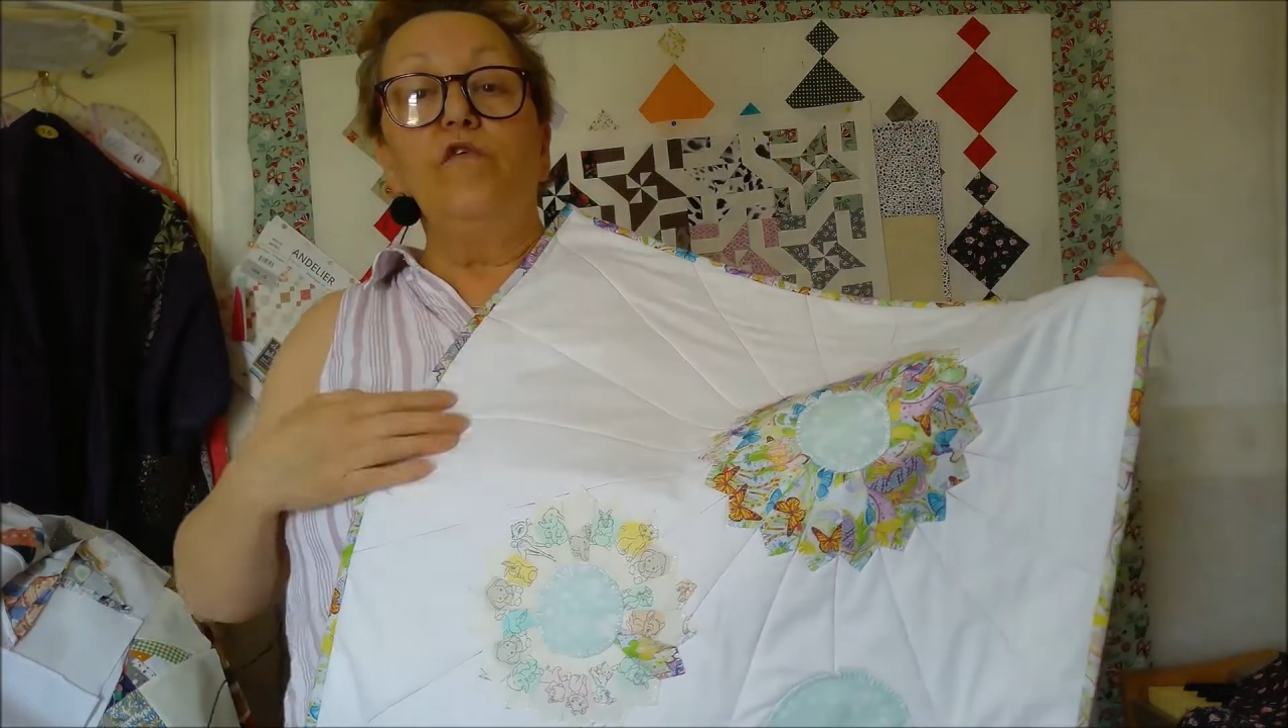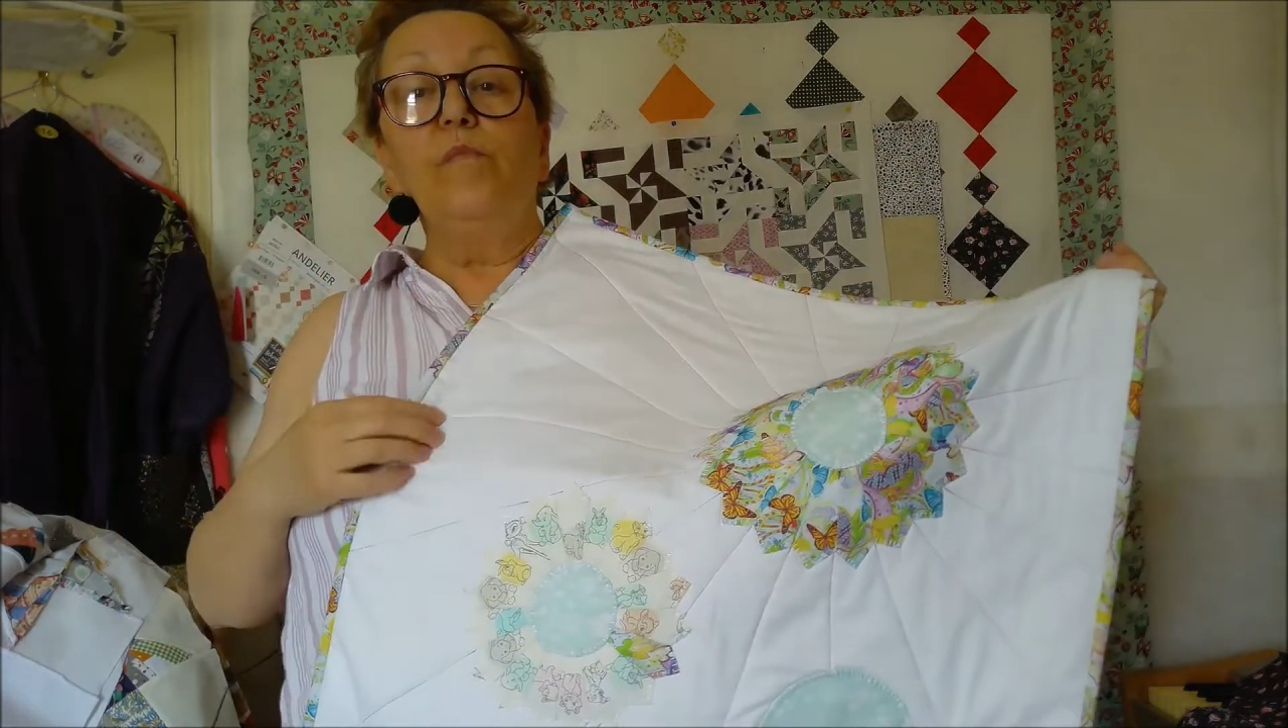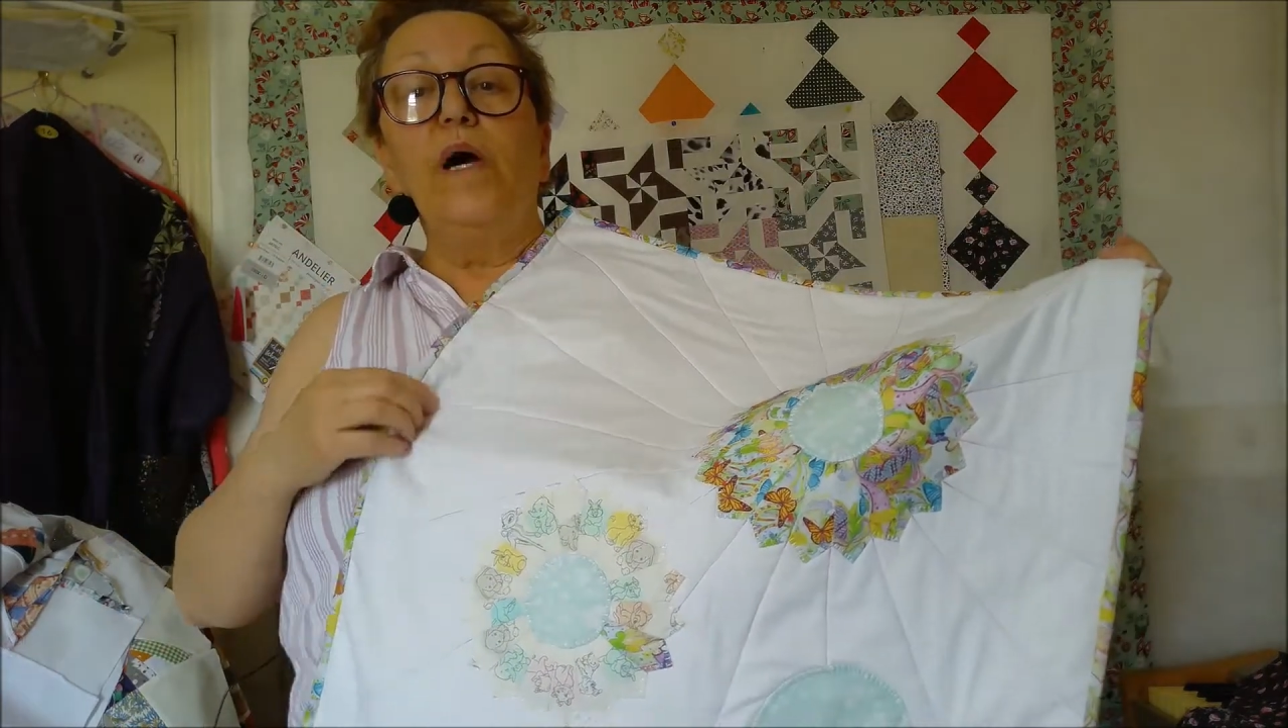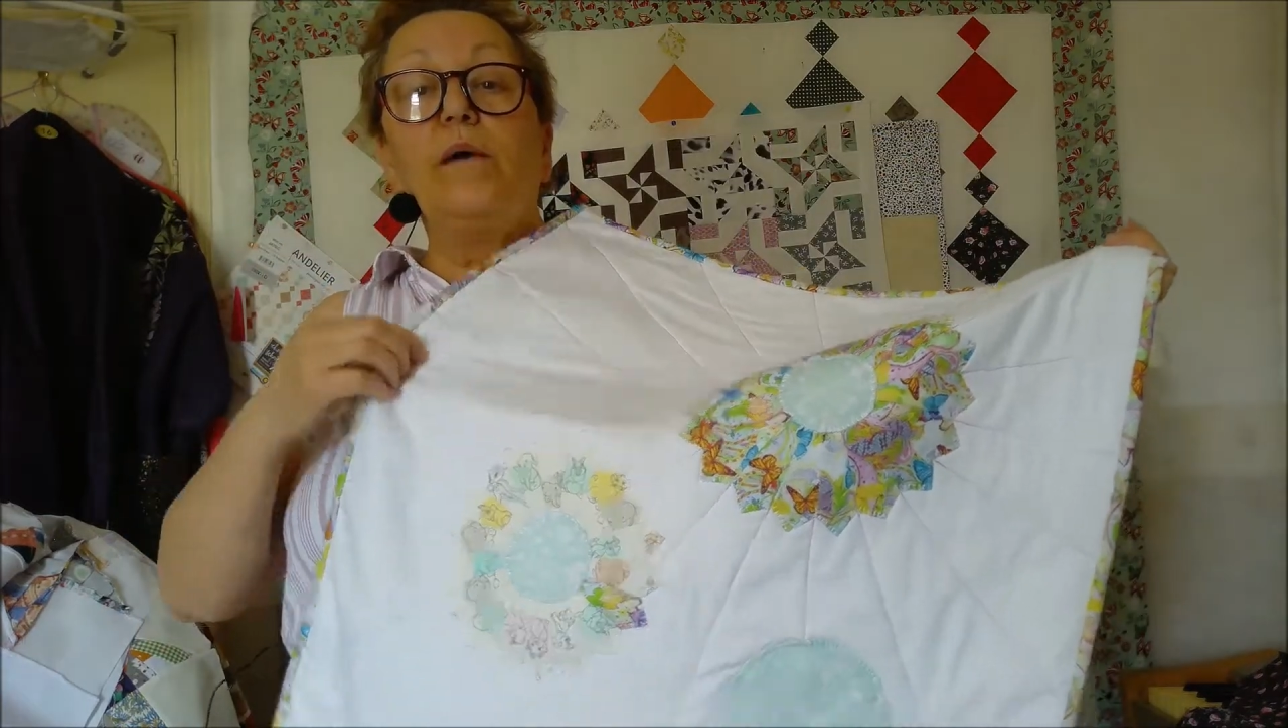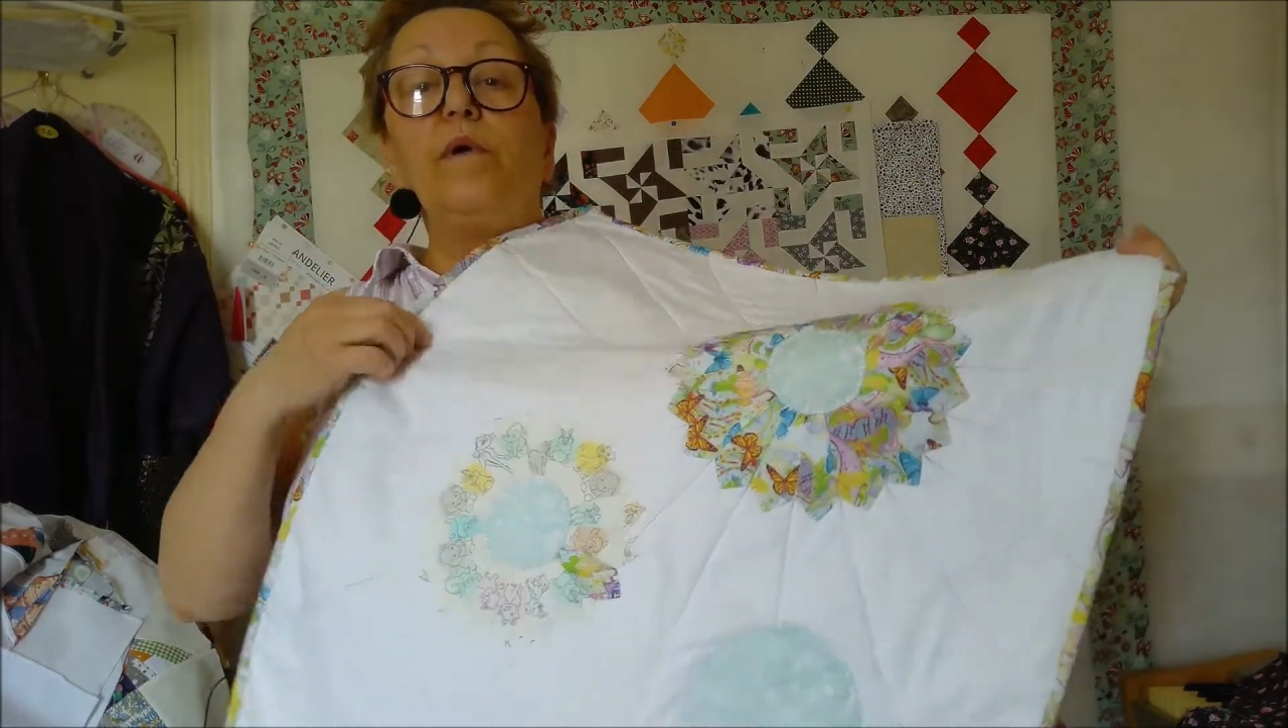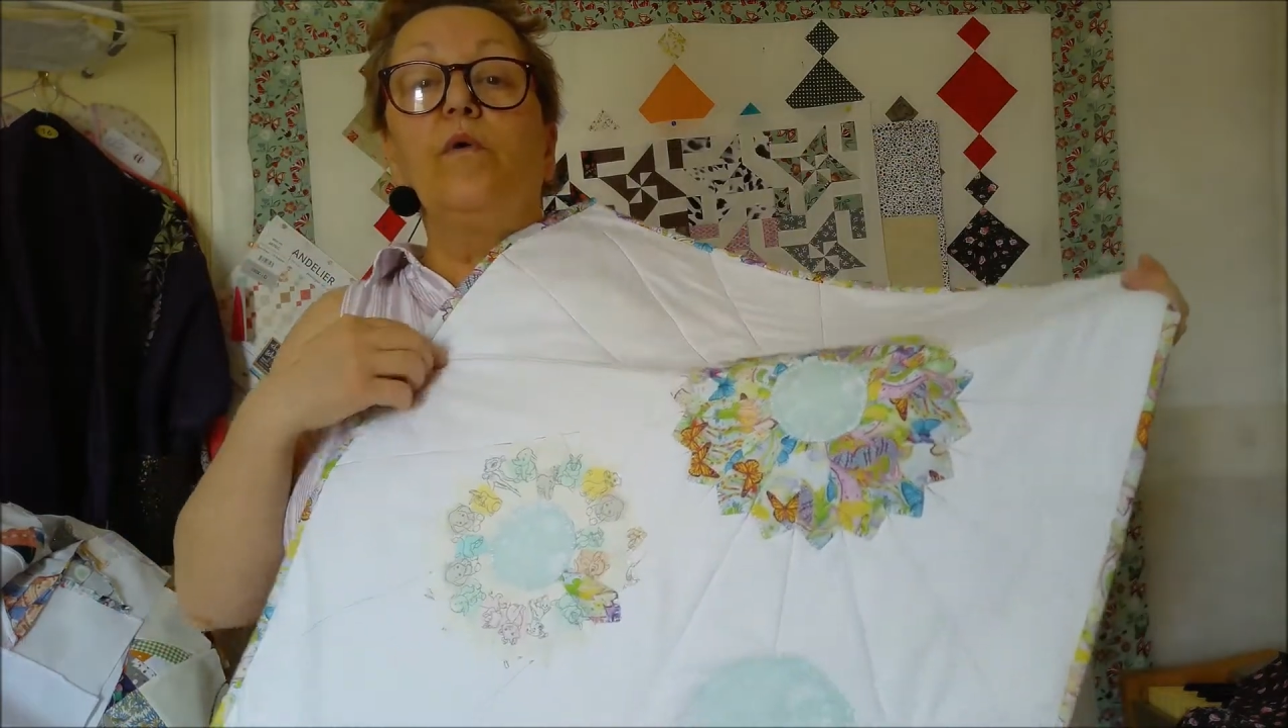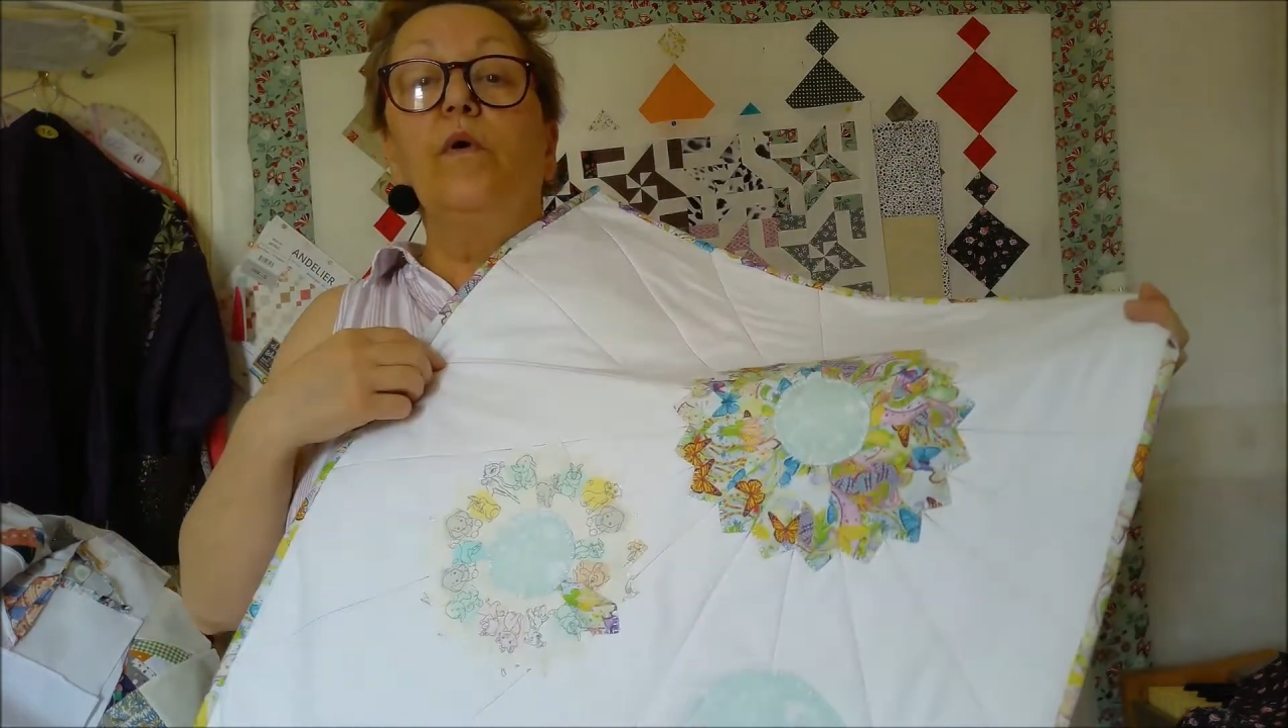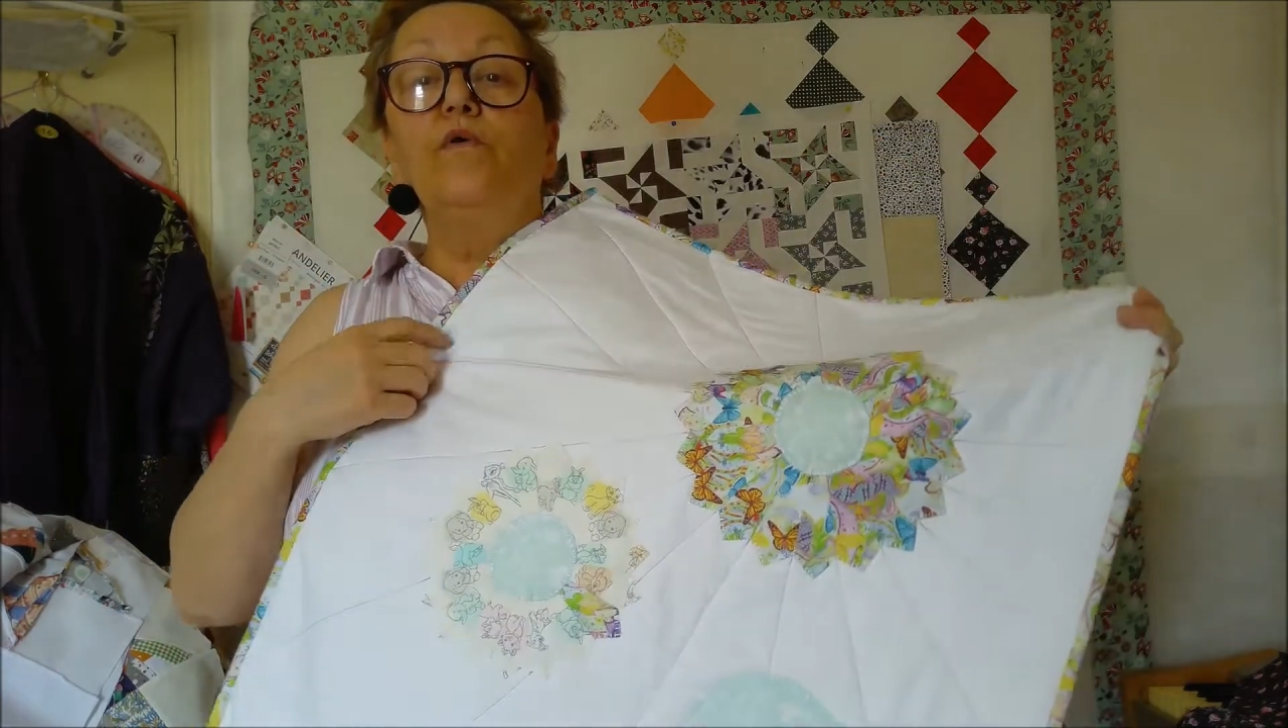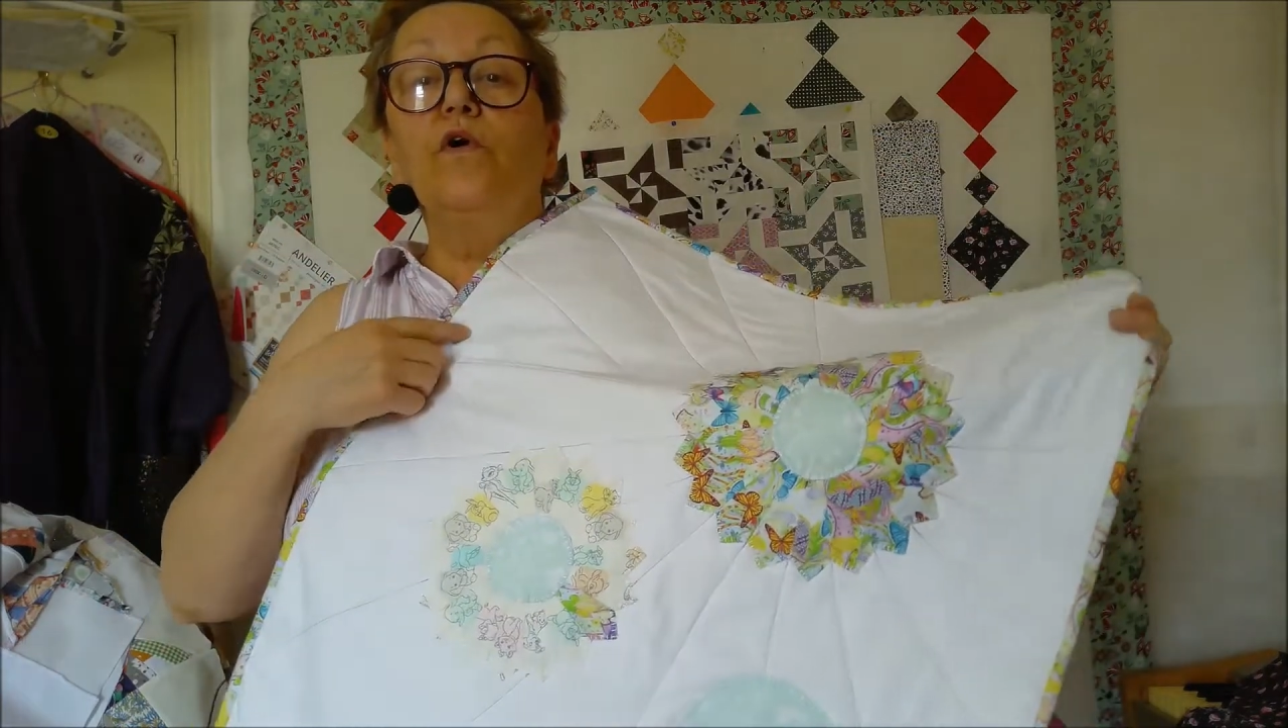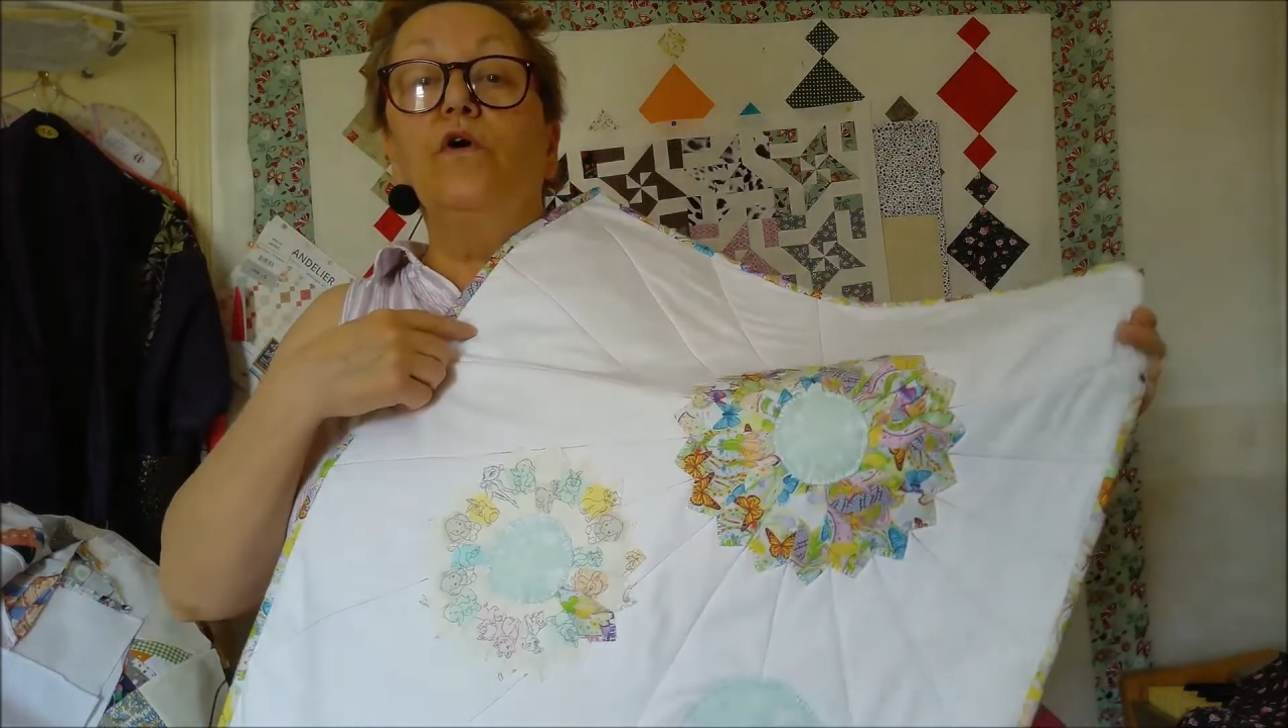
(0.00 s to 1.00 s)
for a baby quilt,